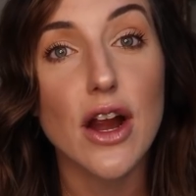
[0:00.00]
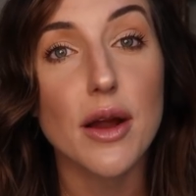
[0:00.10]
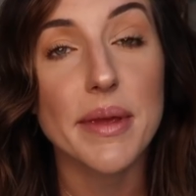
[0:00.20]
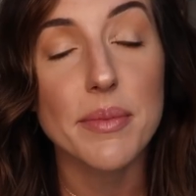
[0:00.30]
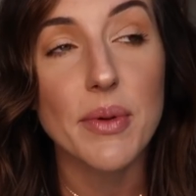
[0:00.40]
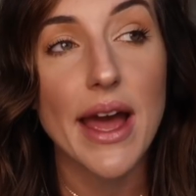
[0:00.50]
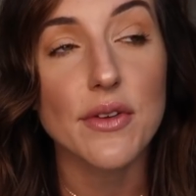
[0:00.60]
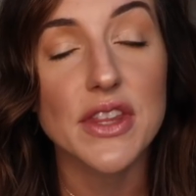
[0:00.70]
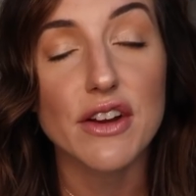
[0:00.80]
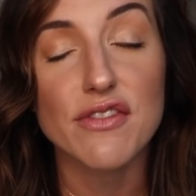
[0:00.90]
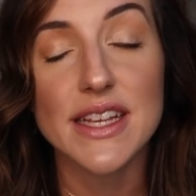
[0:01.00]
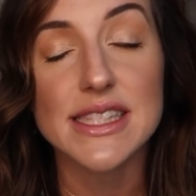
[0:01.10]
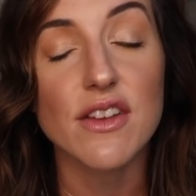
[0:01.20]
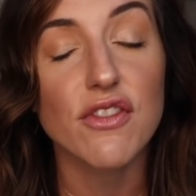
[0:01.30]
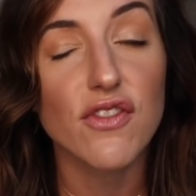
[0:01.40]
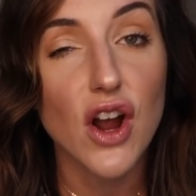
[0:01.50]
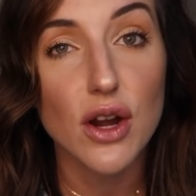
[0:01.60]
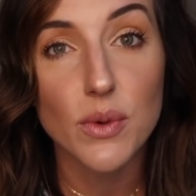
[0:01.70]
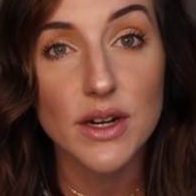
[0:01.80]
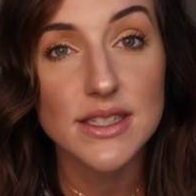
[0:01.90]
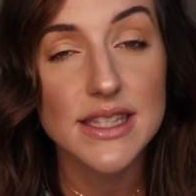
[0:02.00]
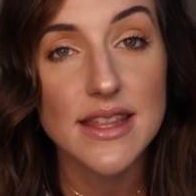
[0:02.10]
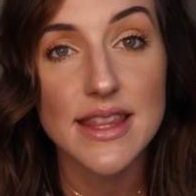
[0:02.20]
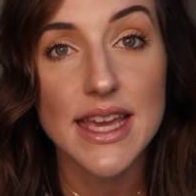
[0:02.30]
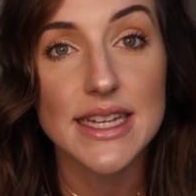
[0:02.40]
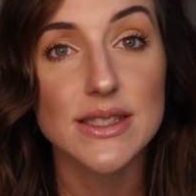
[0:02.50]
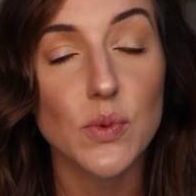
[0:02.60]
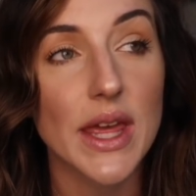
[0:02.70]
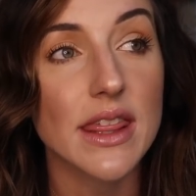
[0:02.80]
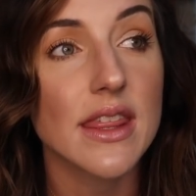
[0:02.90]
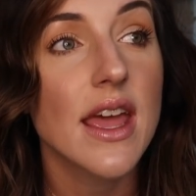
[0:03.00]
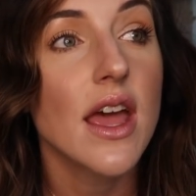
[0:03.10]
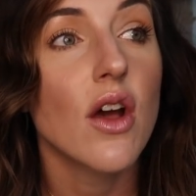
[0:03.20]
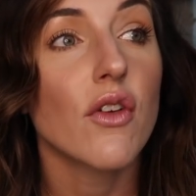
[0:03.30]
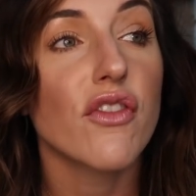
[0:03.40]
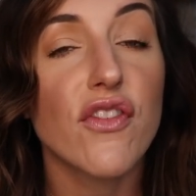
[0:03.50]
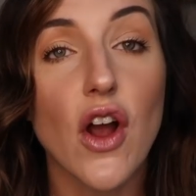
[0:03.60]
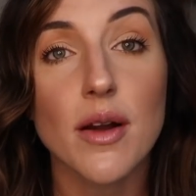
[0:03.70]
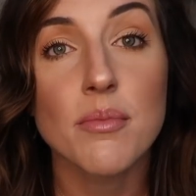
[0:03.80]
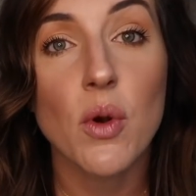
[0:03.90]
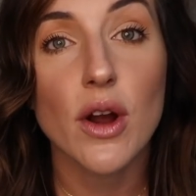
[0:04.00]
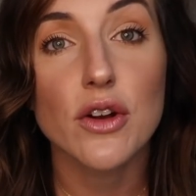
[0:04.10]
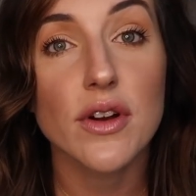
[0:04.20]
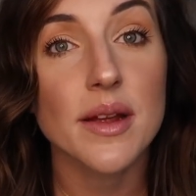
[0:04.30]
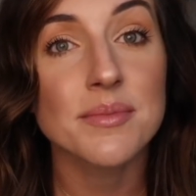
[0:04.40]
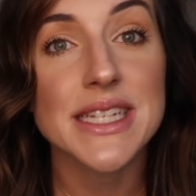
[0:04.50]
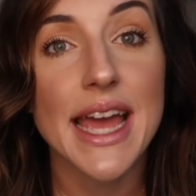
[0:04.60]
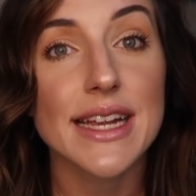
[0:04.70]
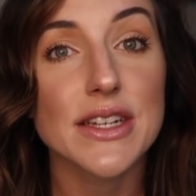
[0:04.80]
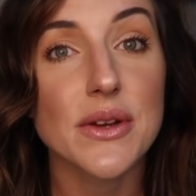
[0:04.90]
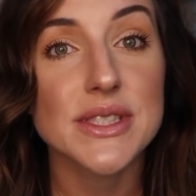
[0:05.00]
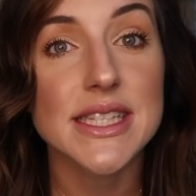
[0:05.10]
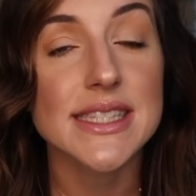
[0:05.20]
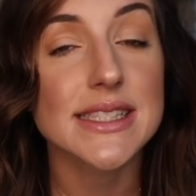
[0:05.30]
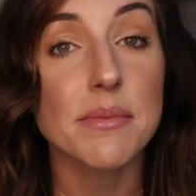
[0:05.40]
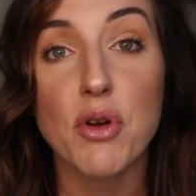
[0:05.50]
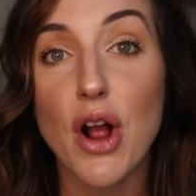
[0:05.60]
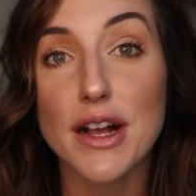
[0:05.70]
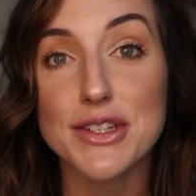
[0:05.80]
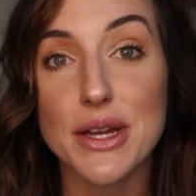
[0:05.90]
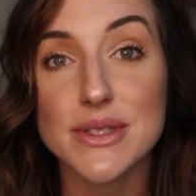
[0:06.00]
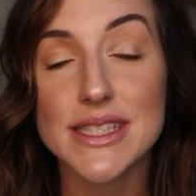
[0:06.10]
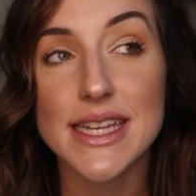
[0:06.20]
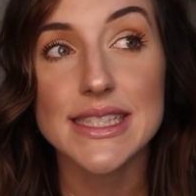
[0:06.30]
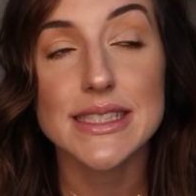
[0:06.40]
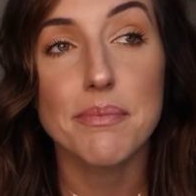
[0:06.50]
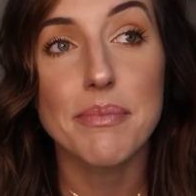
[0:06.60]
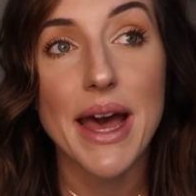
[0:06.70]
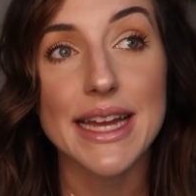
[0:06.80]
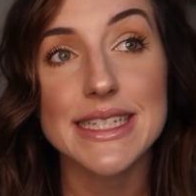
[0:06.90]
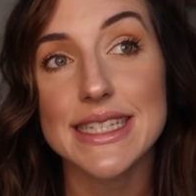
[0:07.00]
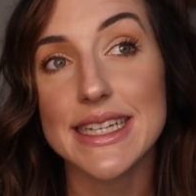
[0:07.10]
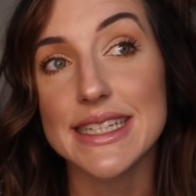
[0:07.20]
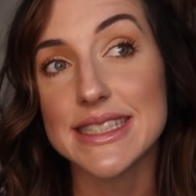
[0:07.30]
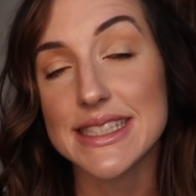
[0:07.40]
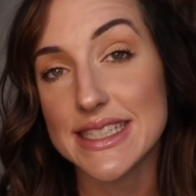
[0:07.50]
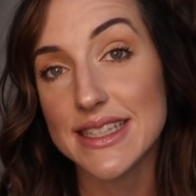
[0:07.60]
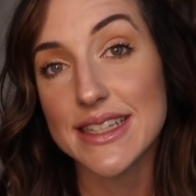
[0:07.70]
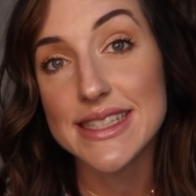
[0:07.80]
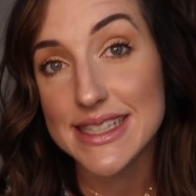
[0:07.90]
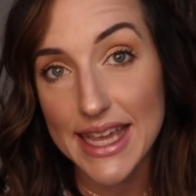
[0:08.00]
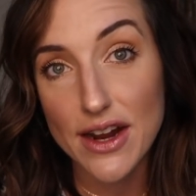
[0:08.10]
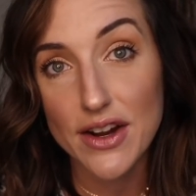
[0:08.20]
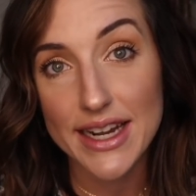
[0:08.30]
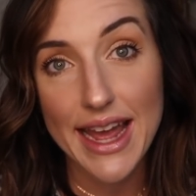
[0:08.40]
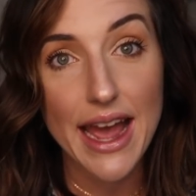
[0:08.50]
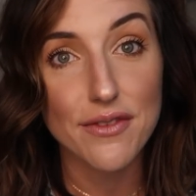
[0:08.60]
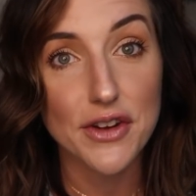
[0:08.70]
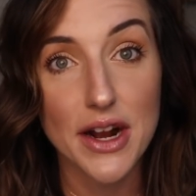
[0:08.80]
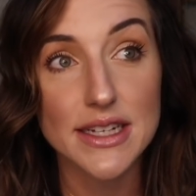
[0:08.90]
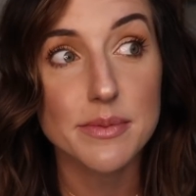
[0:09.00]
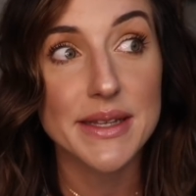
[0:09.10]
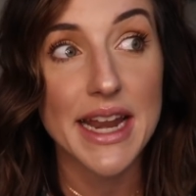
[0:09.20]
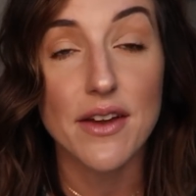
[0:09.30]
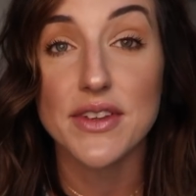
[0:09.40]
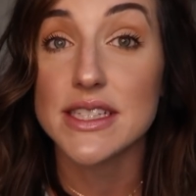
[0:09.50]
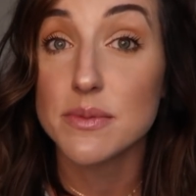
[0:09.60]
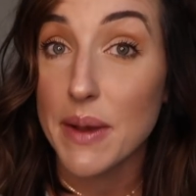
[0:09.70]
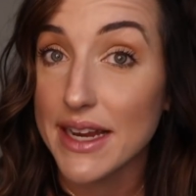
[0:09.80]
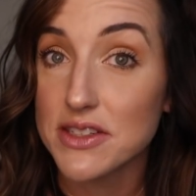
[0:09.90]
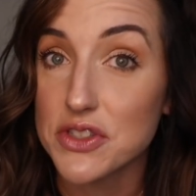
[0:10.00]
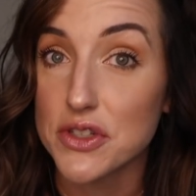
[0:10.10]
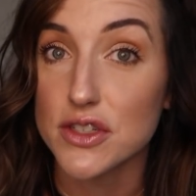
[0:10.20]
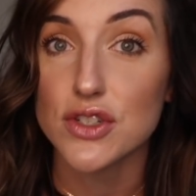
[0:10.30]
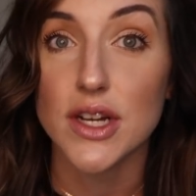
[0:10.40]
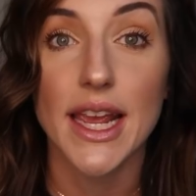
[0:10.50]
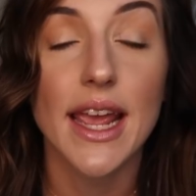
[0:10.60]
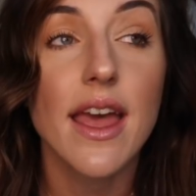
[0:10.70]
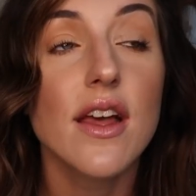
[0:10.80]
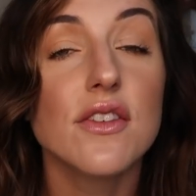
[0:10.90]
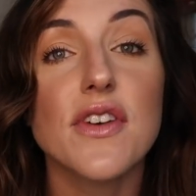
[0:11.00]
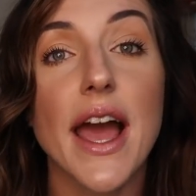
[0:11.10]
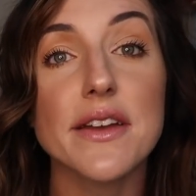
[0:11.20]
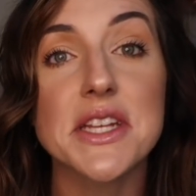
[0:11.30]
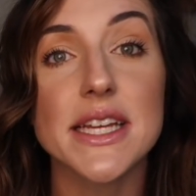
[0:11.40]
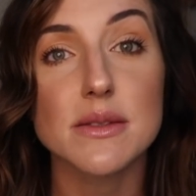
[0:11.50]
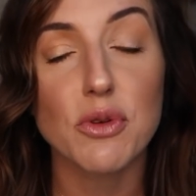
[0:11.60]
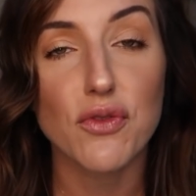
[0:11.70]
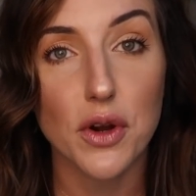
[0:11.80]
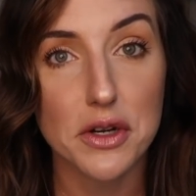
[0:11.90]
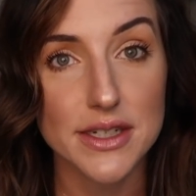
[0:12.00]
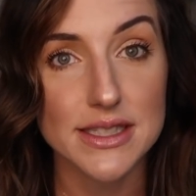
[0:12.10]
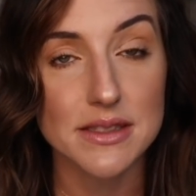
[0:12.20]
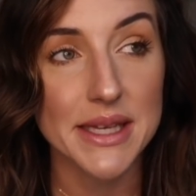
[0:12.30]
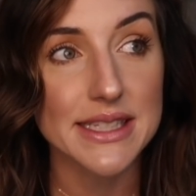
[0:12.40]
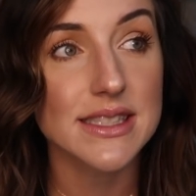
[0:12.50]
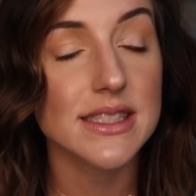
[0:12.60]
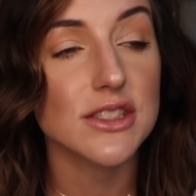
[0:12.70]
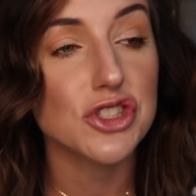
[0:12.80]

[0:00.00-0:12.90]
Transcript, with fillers: there are people out there facing far worse than this with far more grim diagnosis and prognosis, but it still is scary to have your husband having spine surgery five days before Christmas.